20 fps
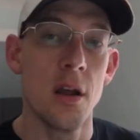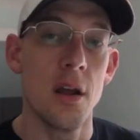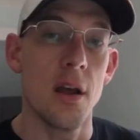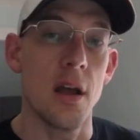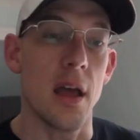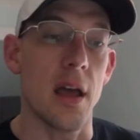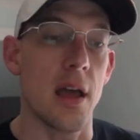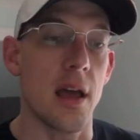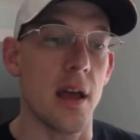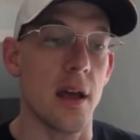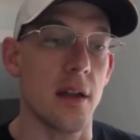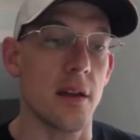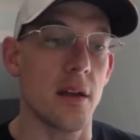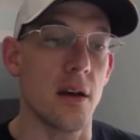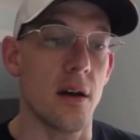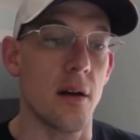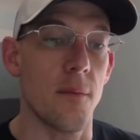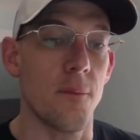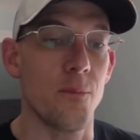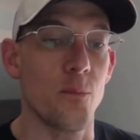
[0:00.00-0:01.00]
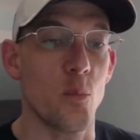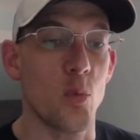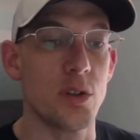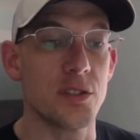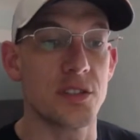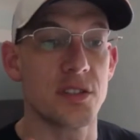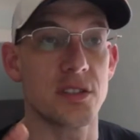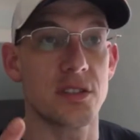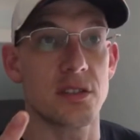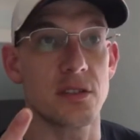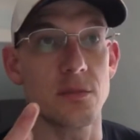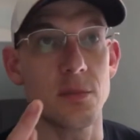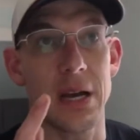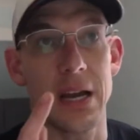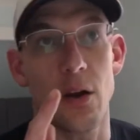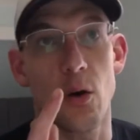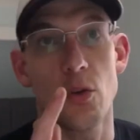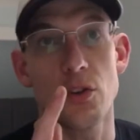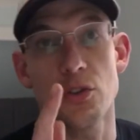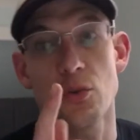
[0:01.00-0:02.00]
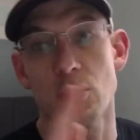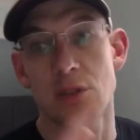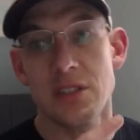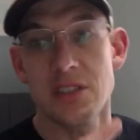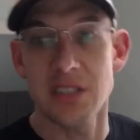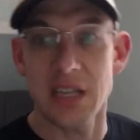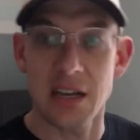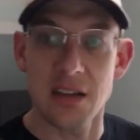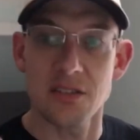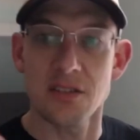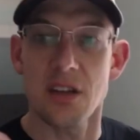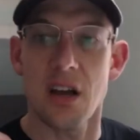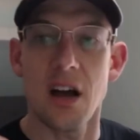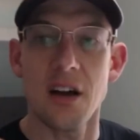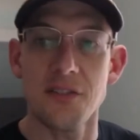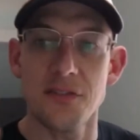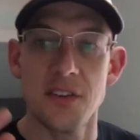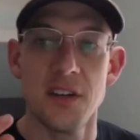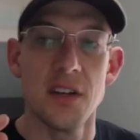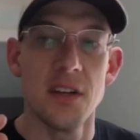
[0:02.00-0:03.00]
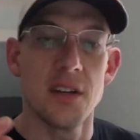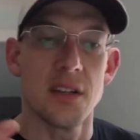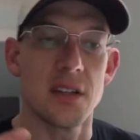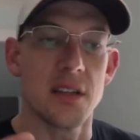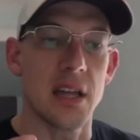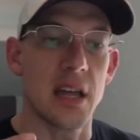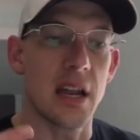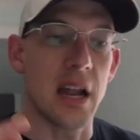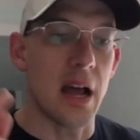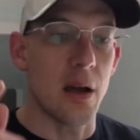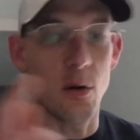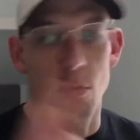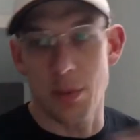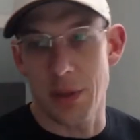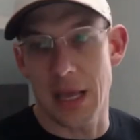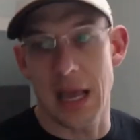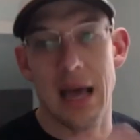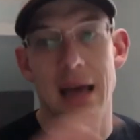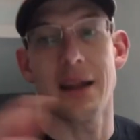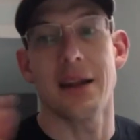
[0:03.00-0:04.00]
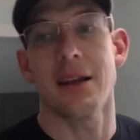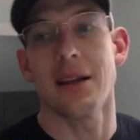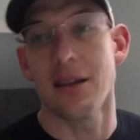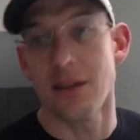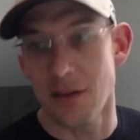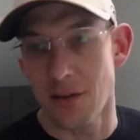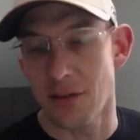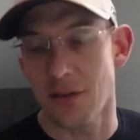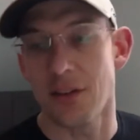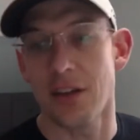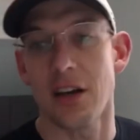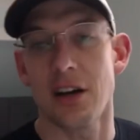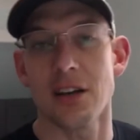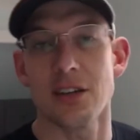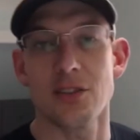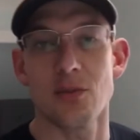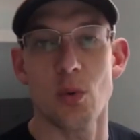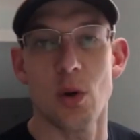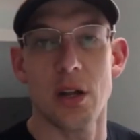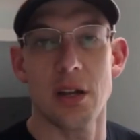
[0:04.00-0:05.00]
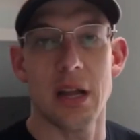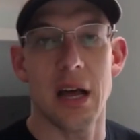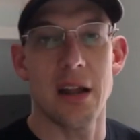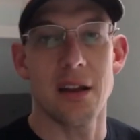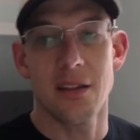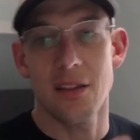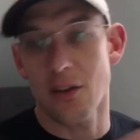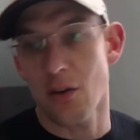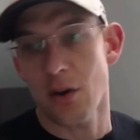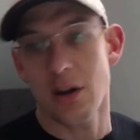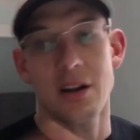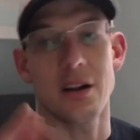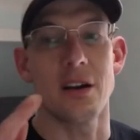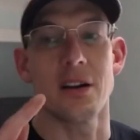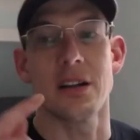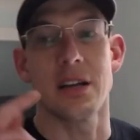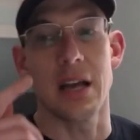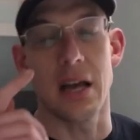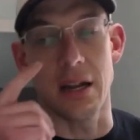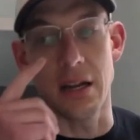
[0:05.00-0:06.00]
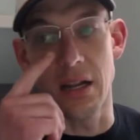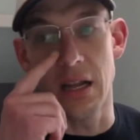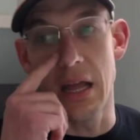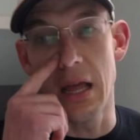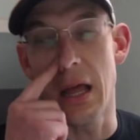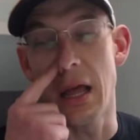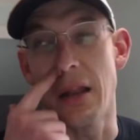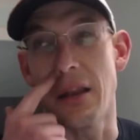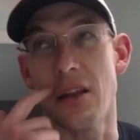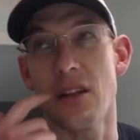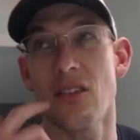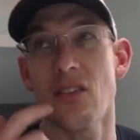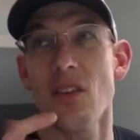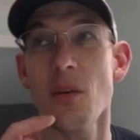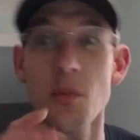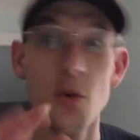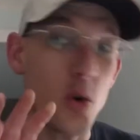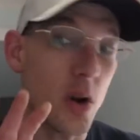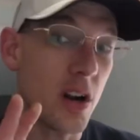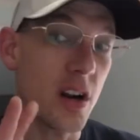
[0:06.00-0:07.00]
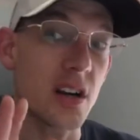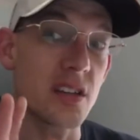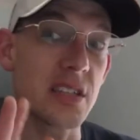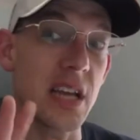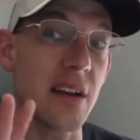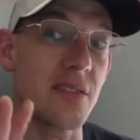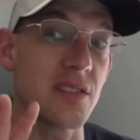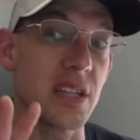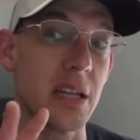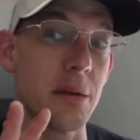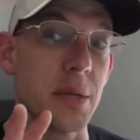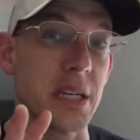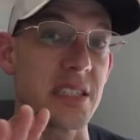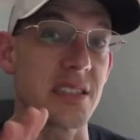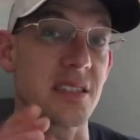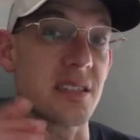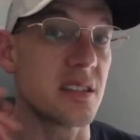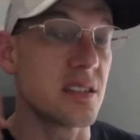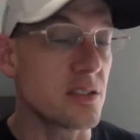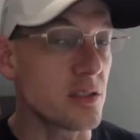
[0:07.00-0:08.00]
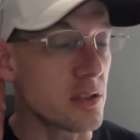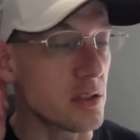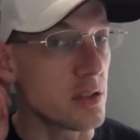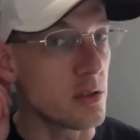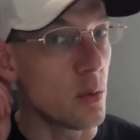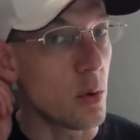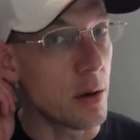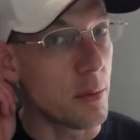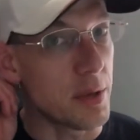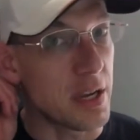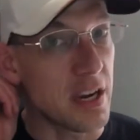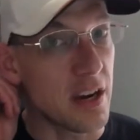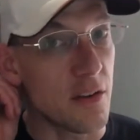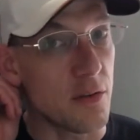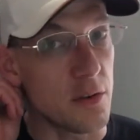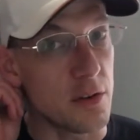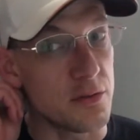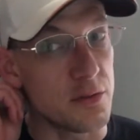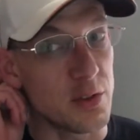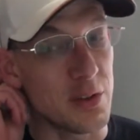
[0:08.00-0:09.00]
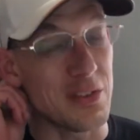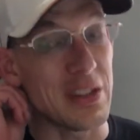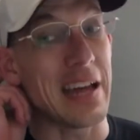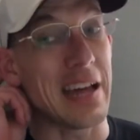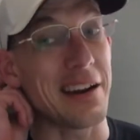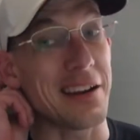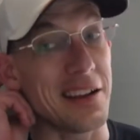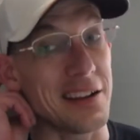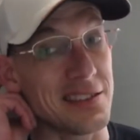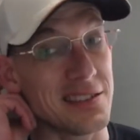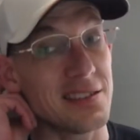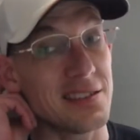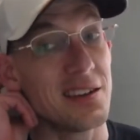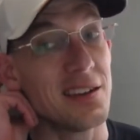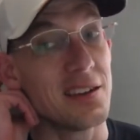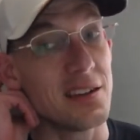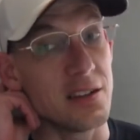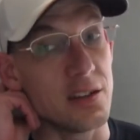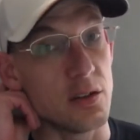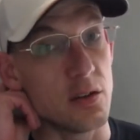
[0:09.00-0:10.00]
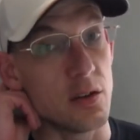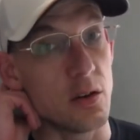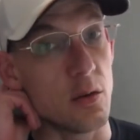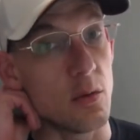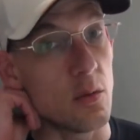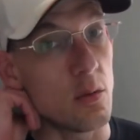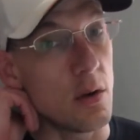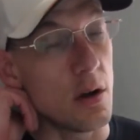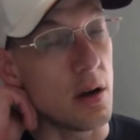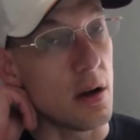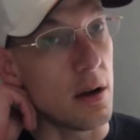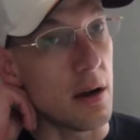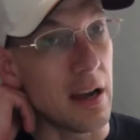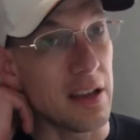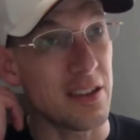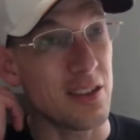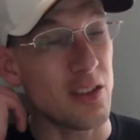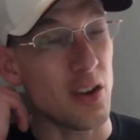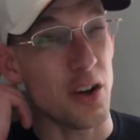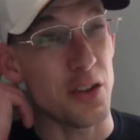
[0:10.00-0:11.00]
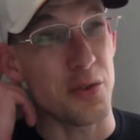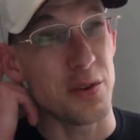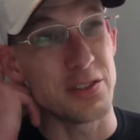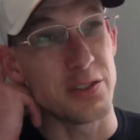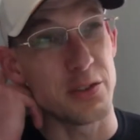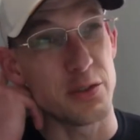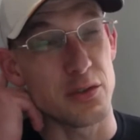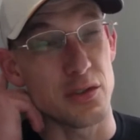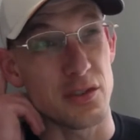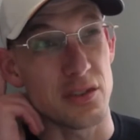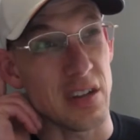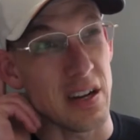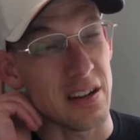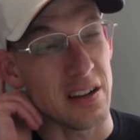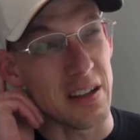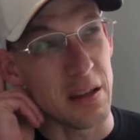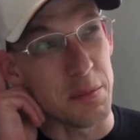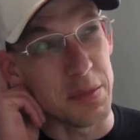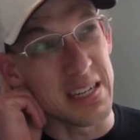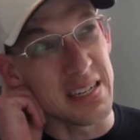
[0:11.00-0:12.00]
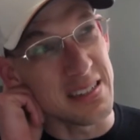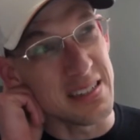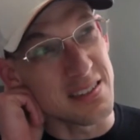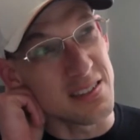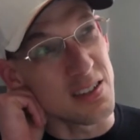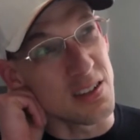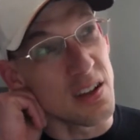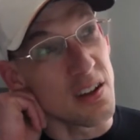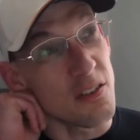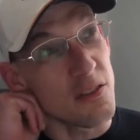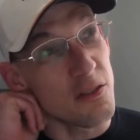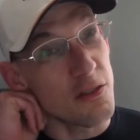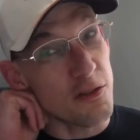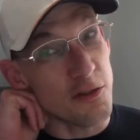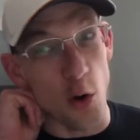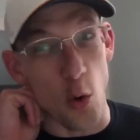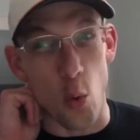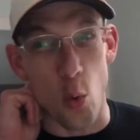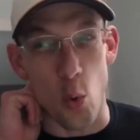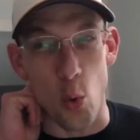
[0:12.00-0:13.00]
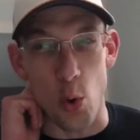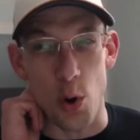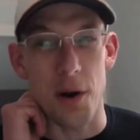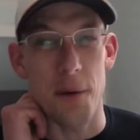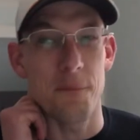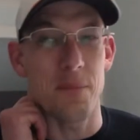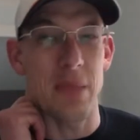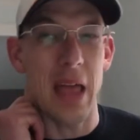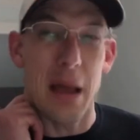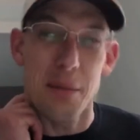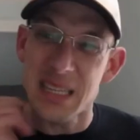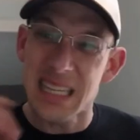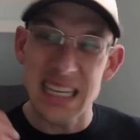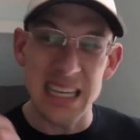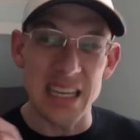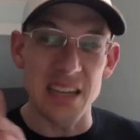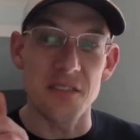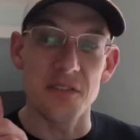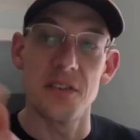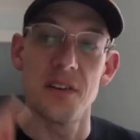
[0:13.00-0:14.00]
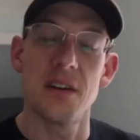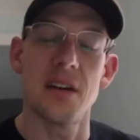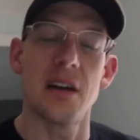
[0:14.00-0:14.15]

and once my oldest one cycles off, then I will be adding, the youngest one onto the credit card again. And some credit cards have limits, so you want to be careful. If you have a lot of kids, you don't. I think the authorized users are limited to 4, I believe.